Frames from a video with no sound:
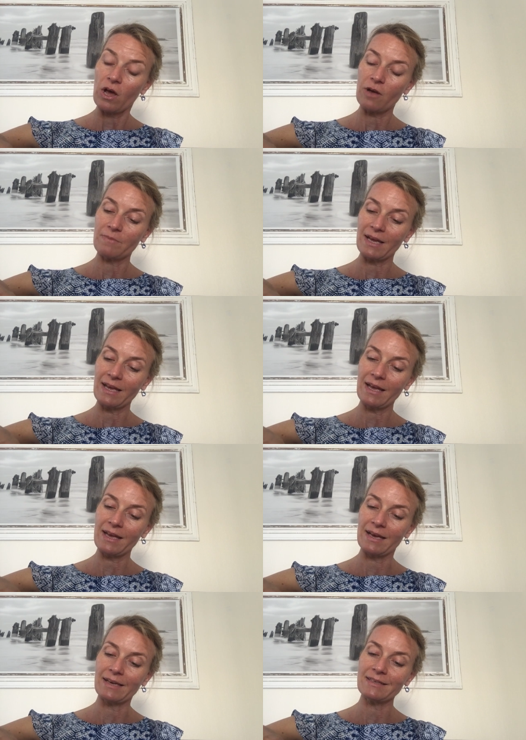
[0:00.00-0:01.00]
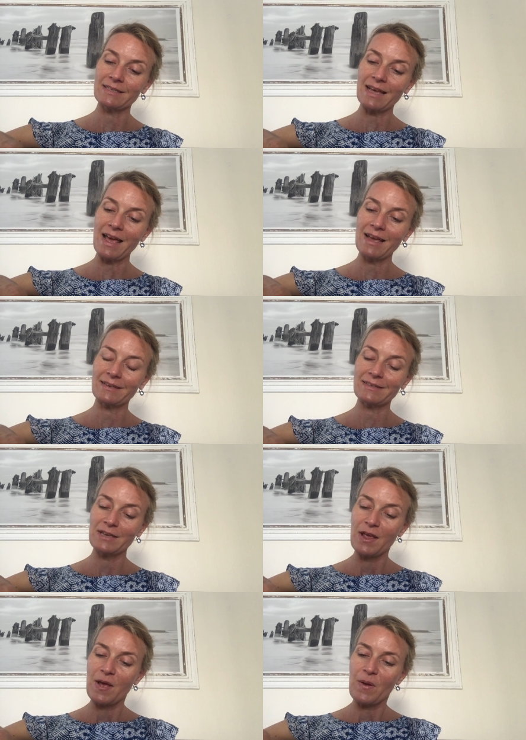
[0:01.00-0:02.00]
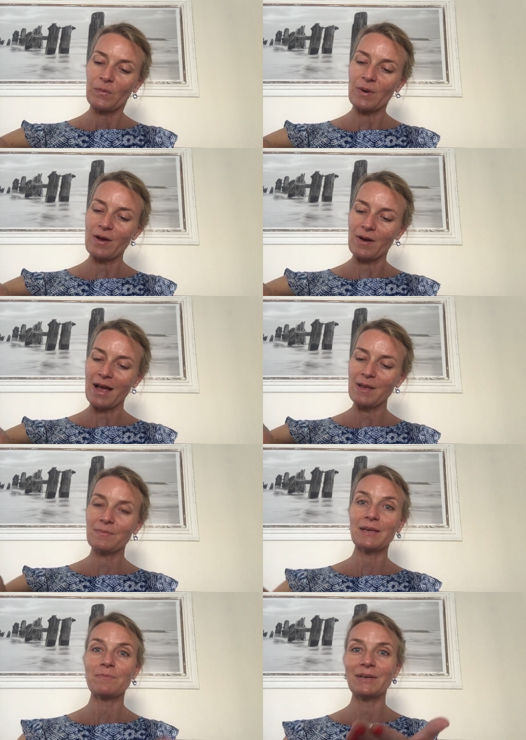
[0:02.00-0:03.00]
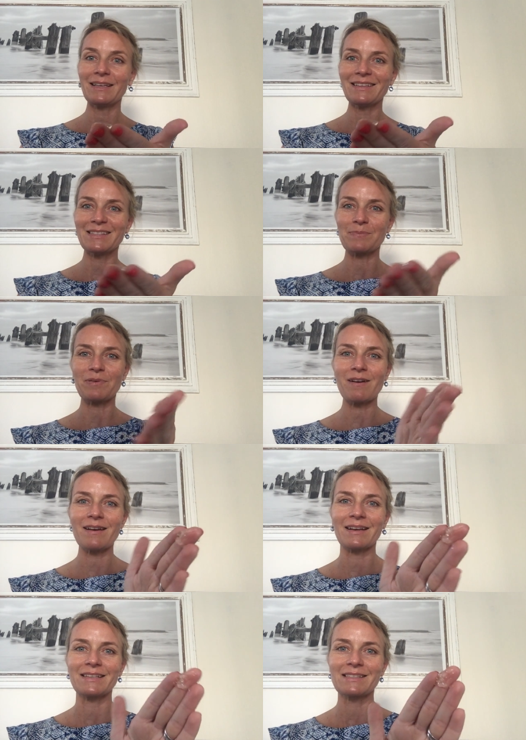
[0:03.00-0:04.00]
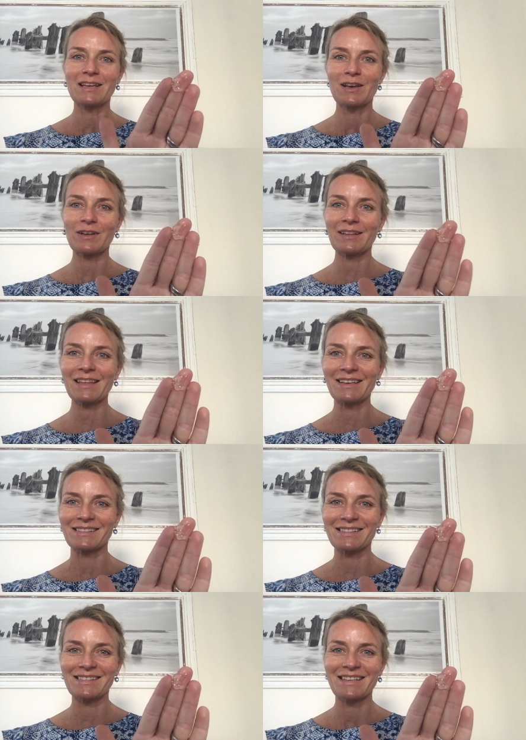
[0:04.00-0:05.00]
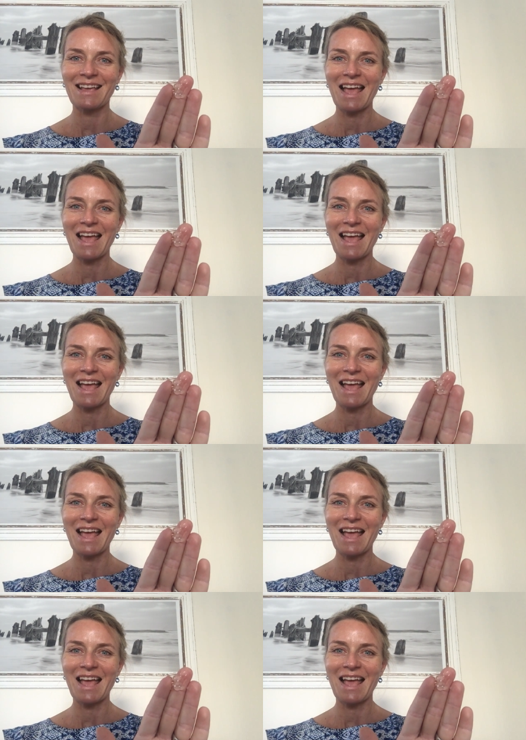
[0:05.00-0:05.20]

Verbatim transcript: on my hand and wow, I am completely surprised. Look at this.